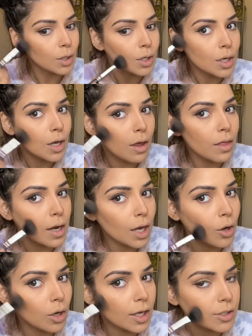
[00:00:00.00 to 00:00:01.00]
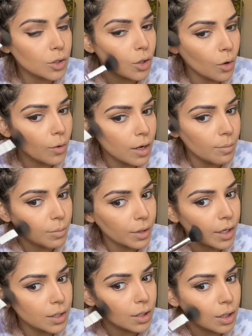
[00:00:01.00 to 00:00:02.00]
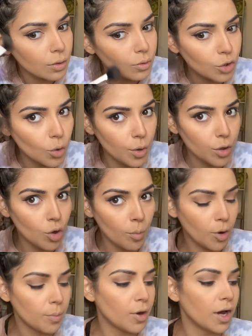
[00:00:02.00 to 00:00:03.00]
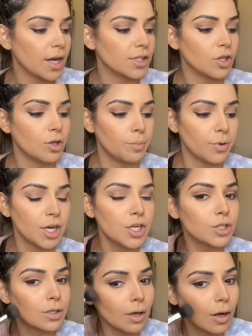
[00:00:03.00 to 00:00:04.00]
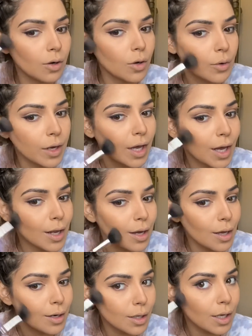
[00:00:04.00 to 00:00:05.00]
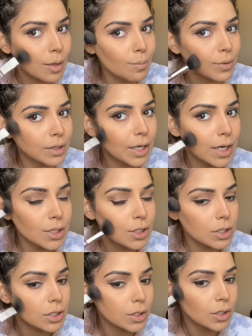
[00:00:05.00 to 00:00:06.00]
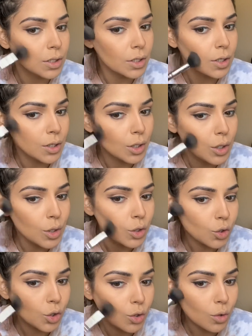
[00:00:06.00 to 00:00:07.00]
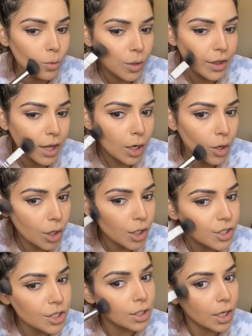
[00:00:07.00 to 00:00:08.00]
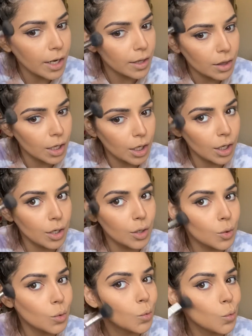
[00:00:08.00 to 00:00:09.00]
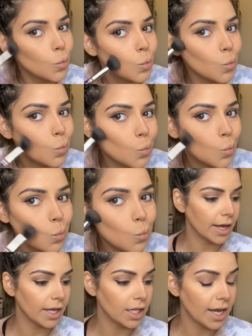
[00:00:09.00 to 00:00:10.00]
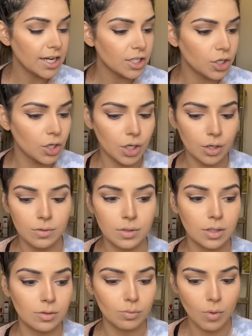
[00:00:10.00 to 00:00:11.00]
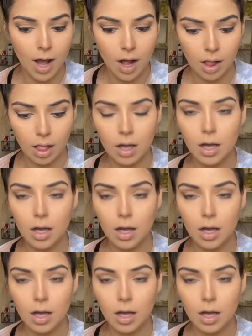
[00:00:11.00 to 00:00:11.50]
And then I like to go in and blend in. So with no more product on the brush, I'll go ahead and like blend, so you don't want that harsh line there. I like to use as well